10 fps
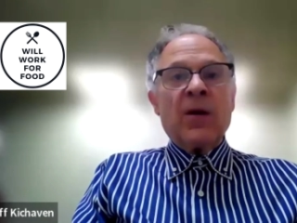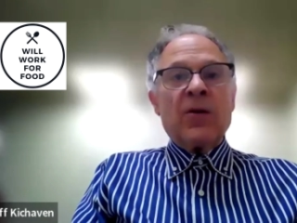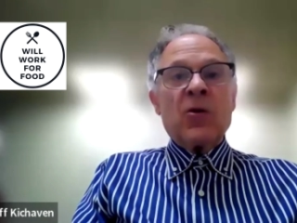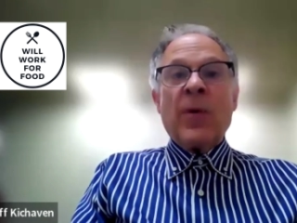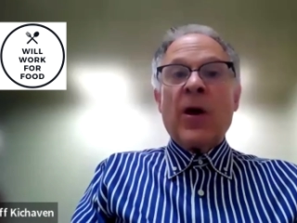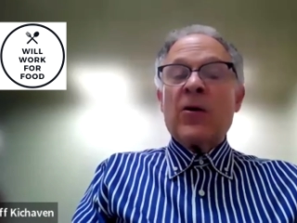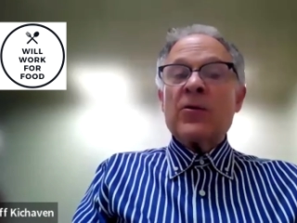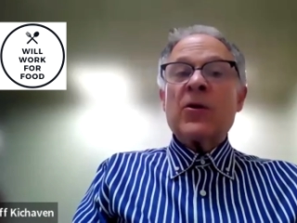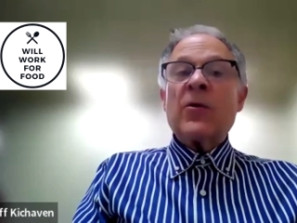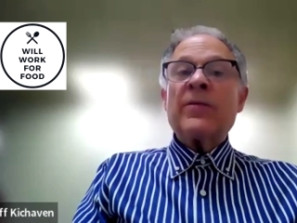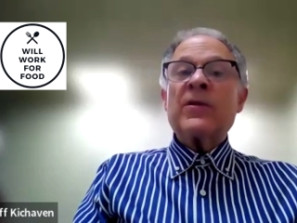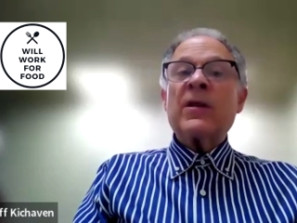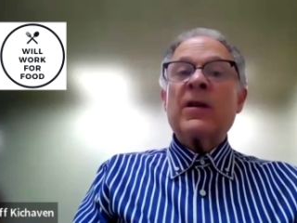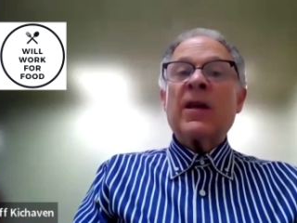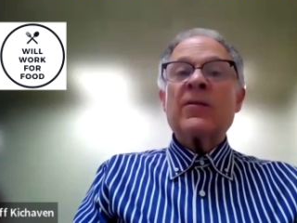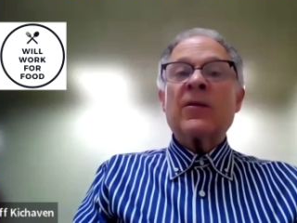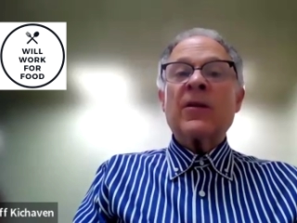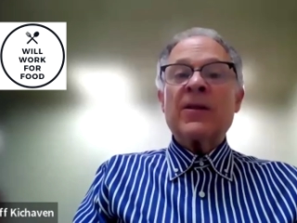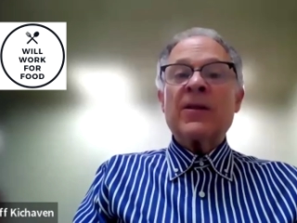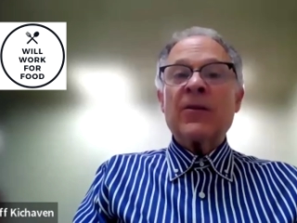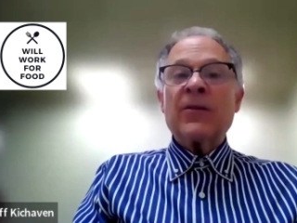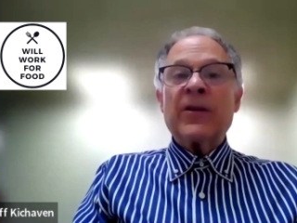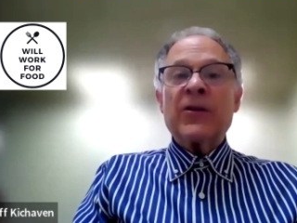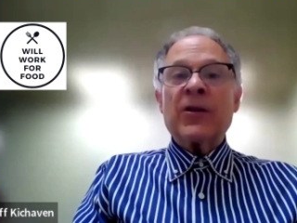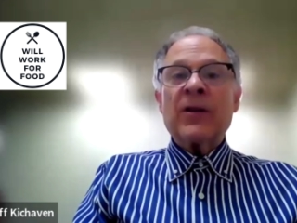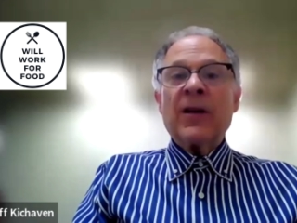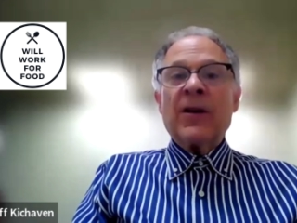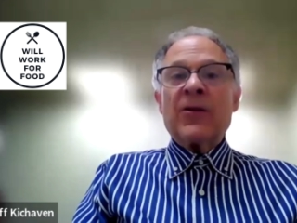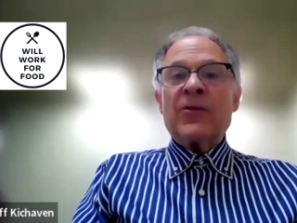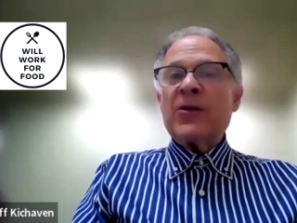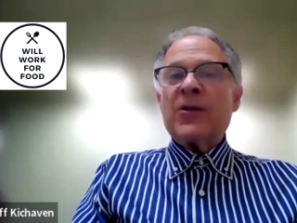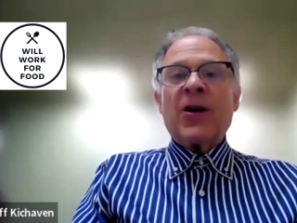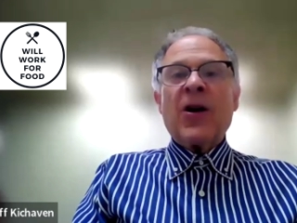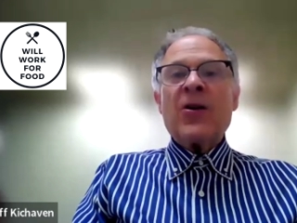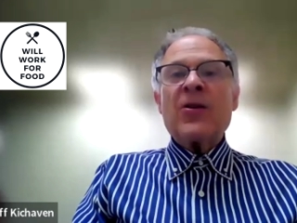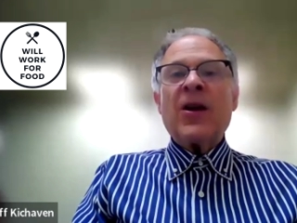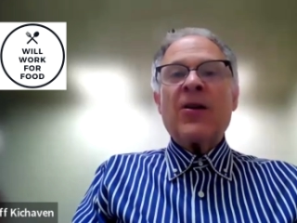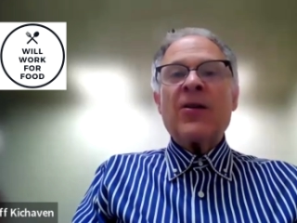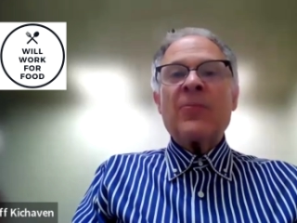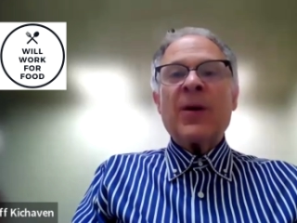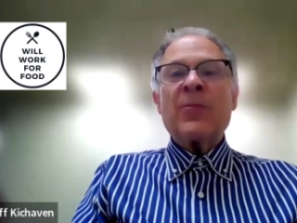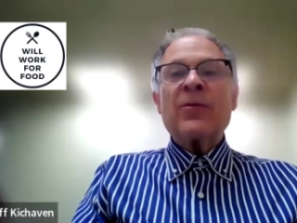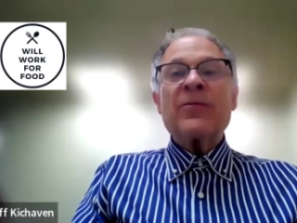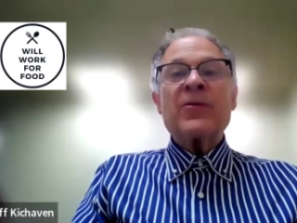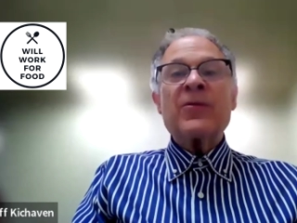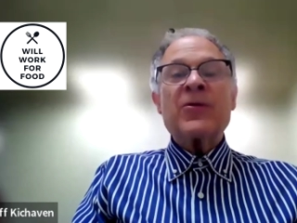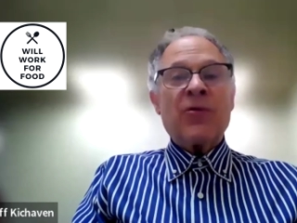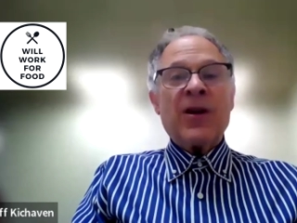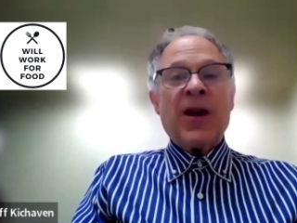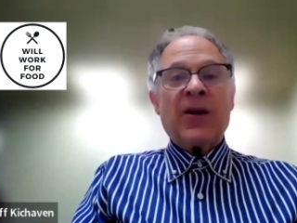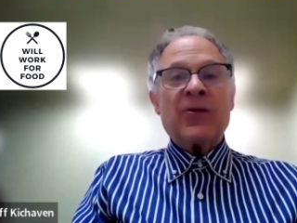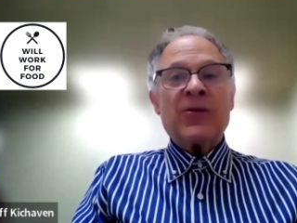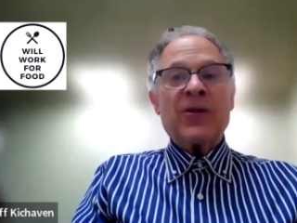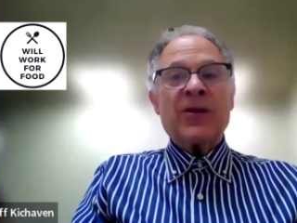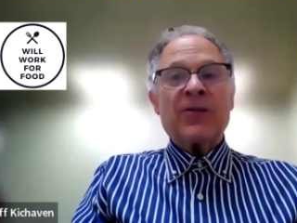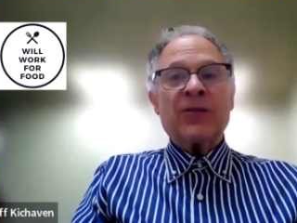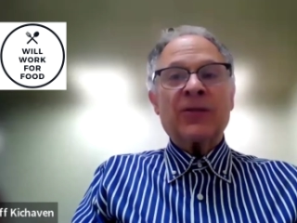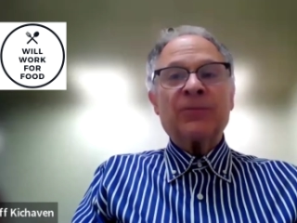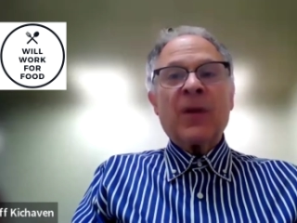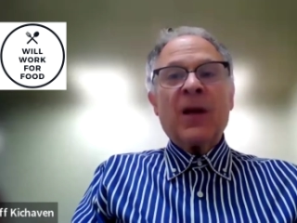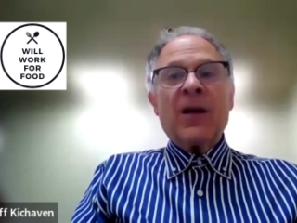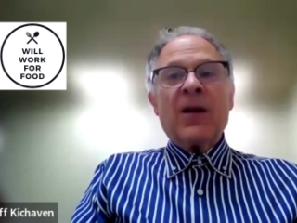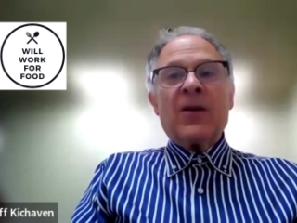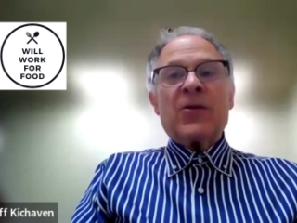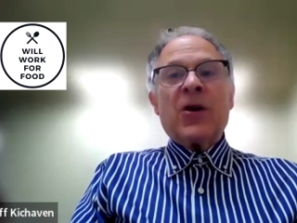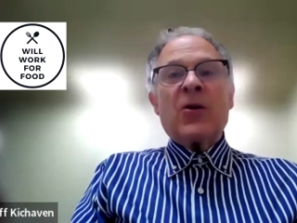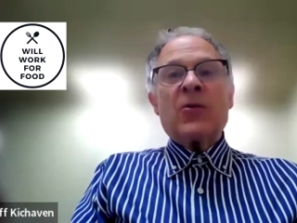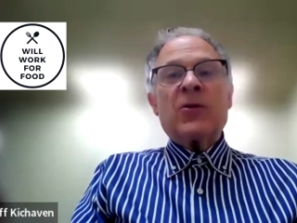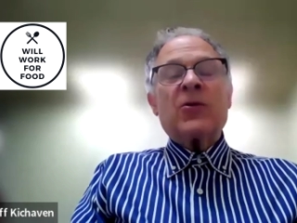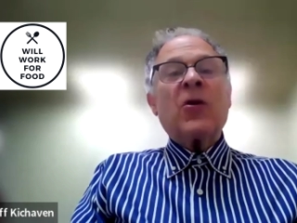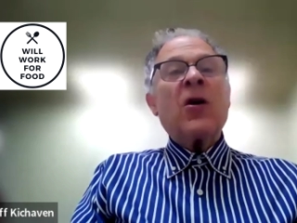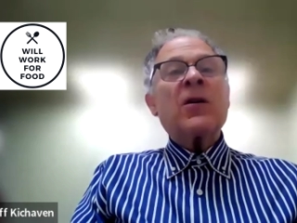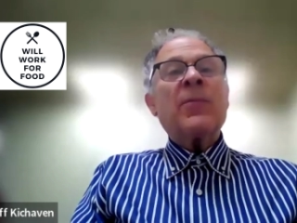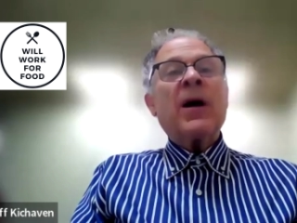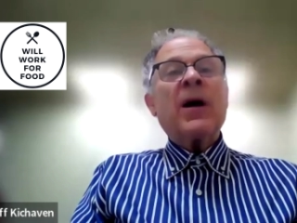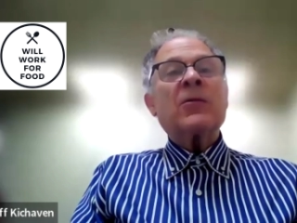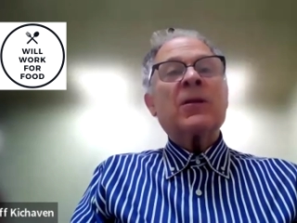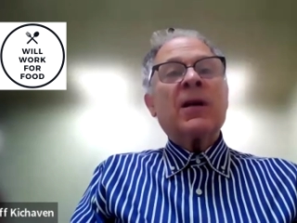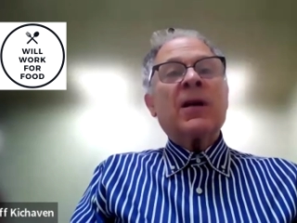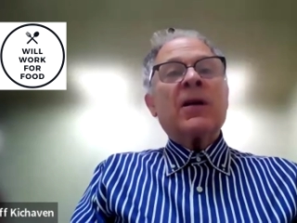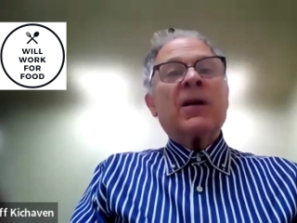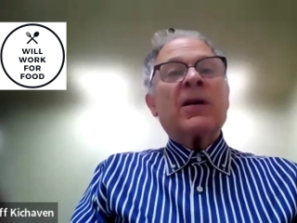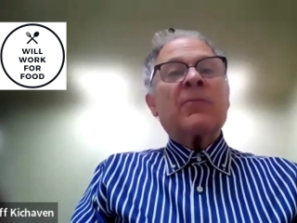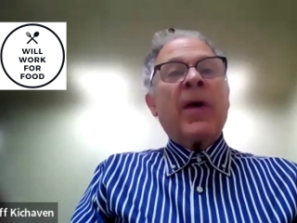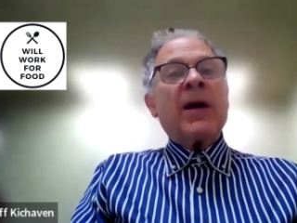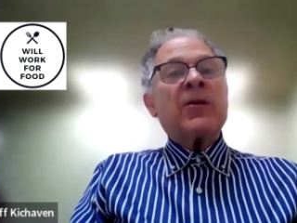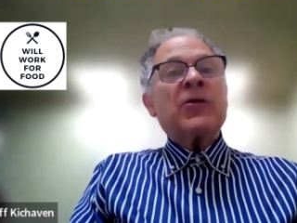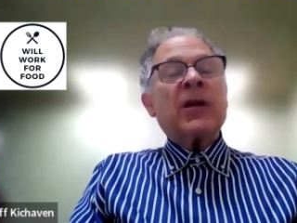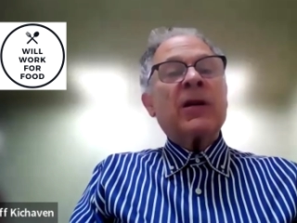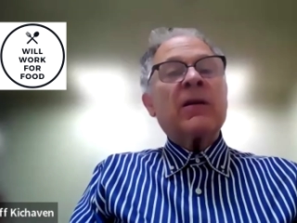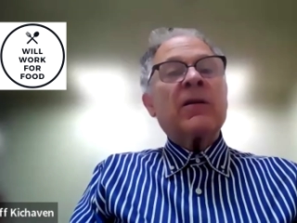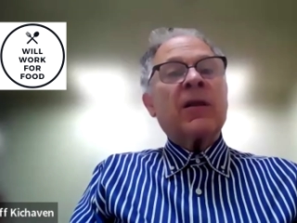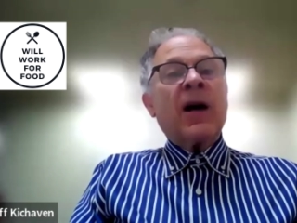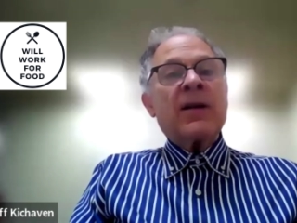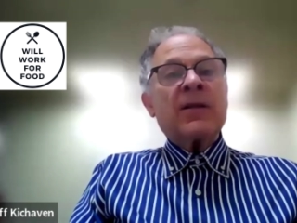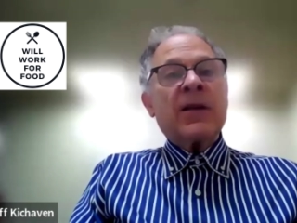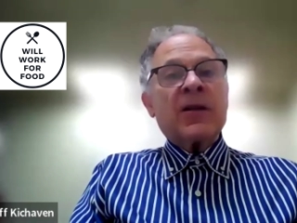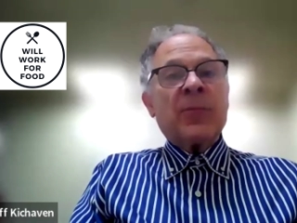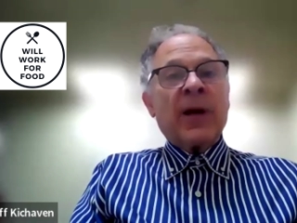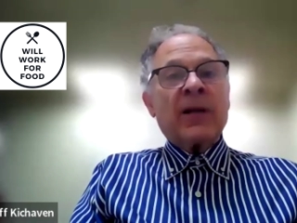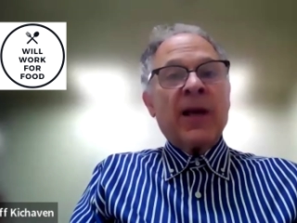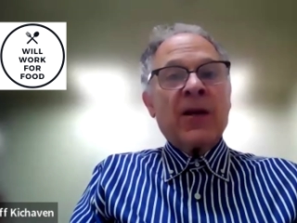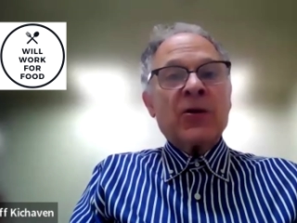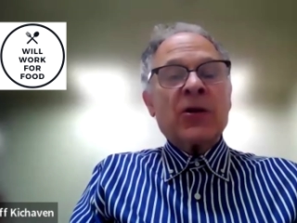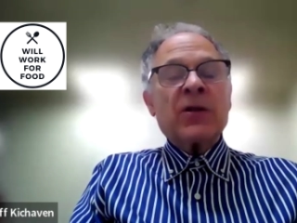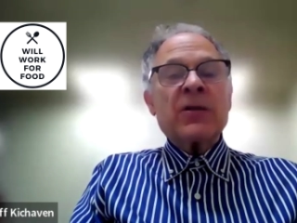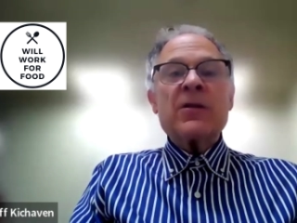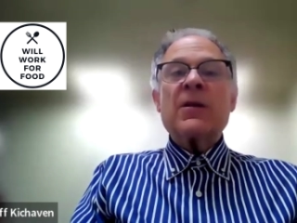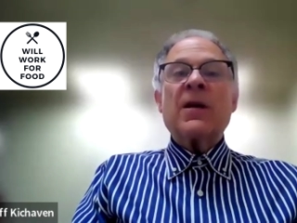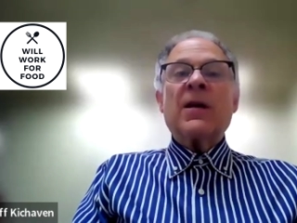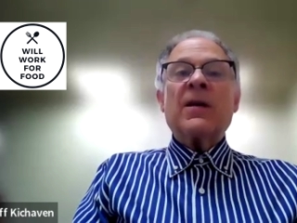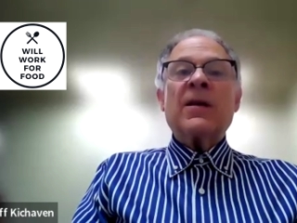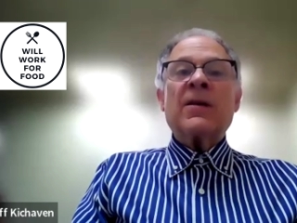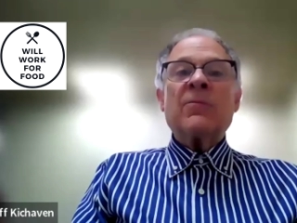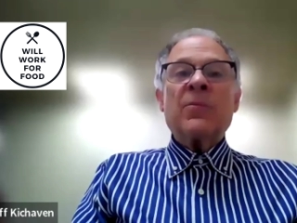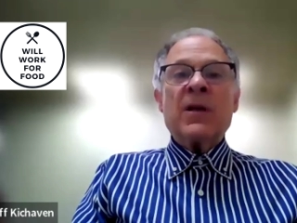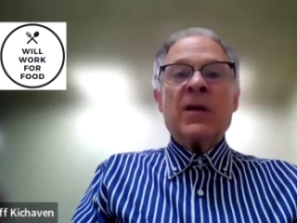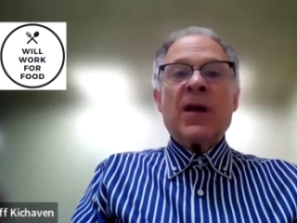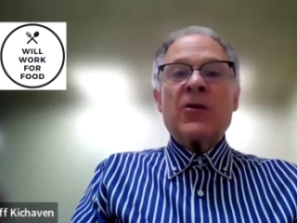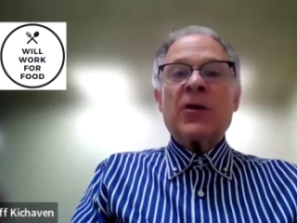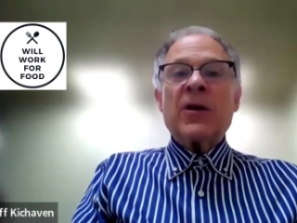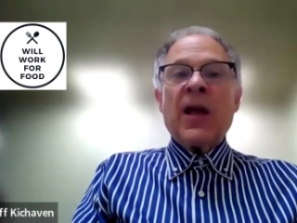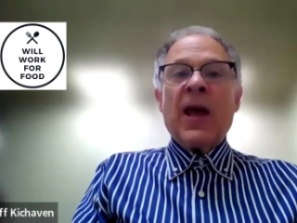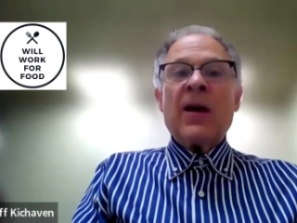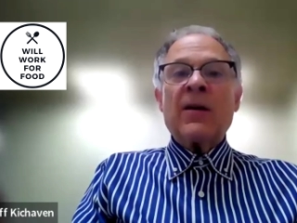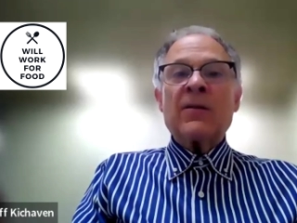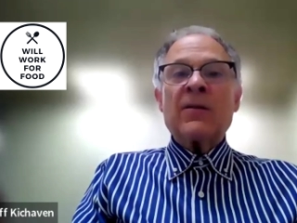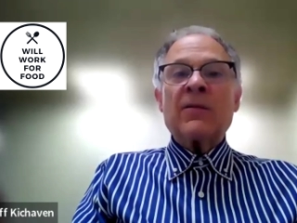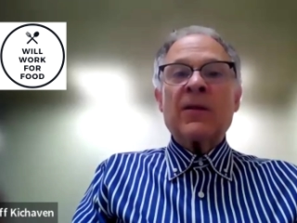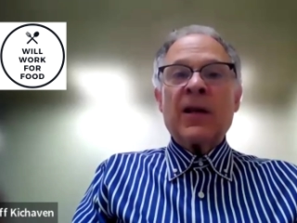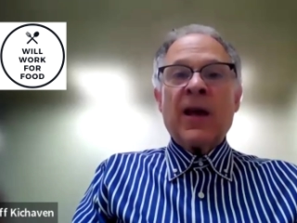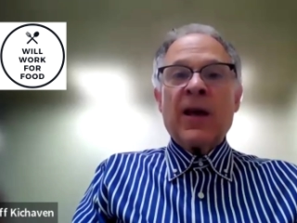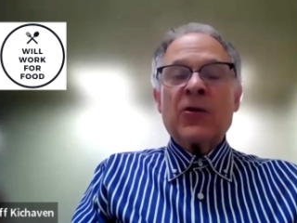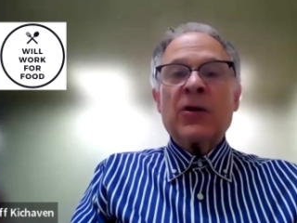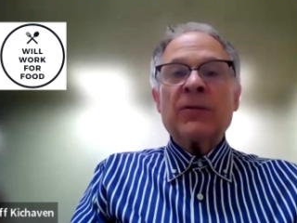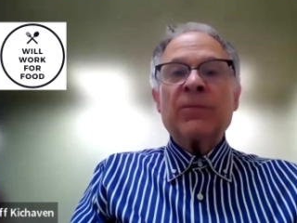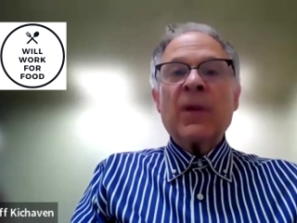You may also have seen Kendall on television. She's a card-carrying member of the Screen Actors Guild. So to talk about managing client expectations in mediation and litigation,